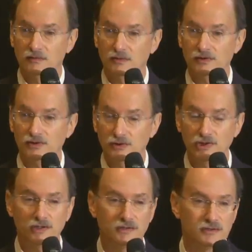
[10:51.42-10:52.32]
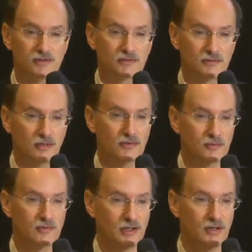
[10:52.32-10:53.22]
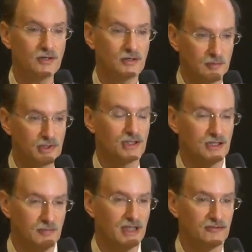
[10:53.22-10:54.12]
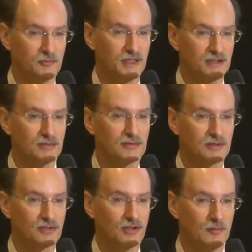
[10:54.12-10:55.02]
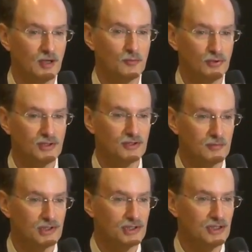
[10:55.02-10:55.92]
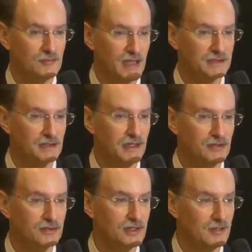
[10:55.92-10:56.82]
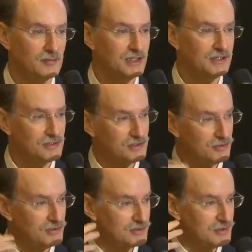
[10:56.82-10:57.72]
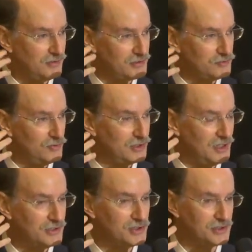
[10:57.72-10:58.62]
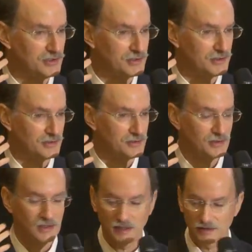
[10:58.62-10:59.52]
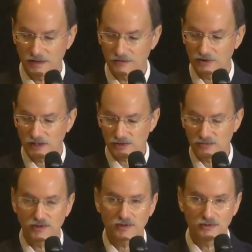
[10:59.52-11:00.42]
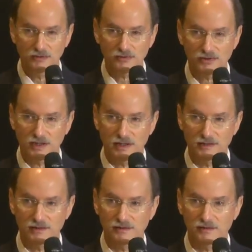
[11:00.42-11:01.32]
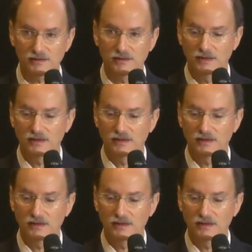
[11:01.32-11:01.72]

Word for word: Well, surgeons know that we are a machine made of meat. It's all about putting the machine back together again, but that doesn't tell us what consciousness is. Nevertheless, within the neurosciences,